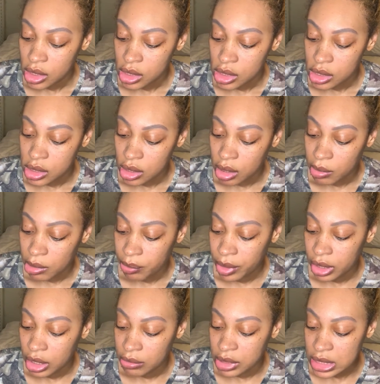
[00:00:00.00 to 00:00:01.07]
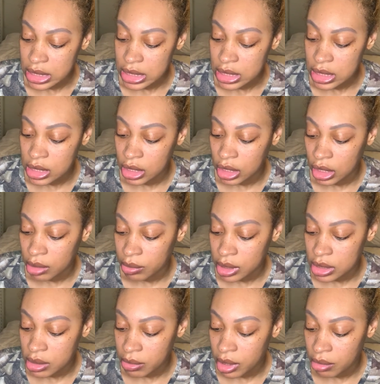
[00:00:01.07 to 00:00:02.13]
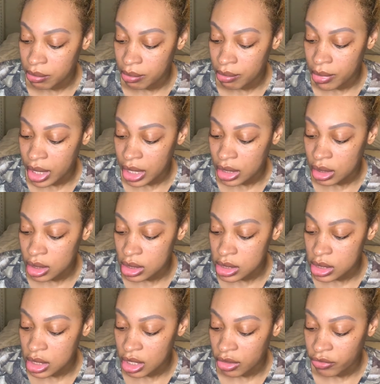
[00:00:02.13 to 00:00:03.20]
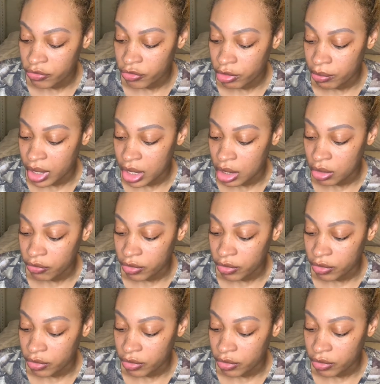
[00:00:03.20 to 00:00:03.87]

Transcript: So let me put him to sleep, because I'm going to make this gift from out of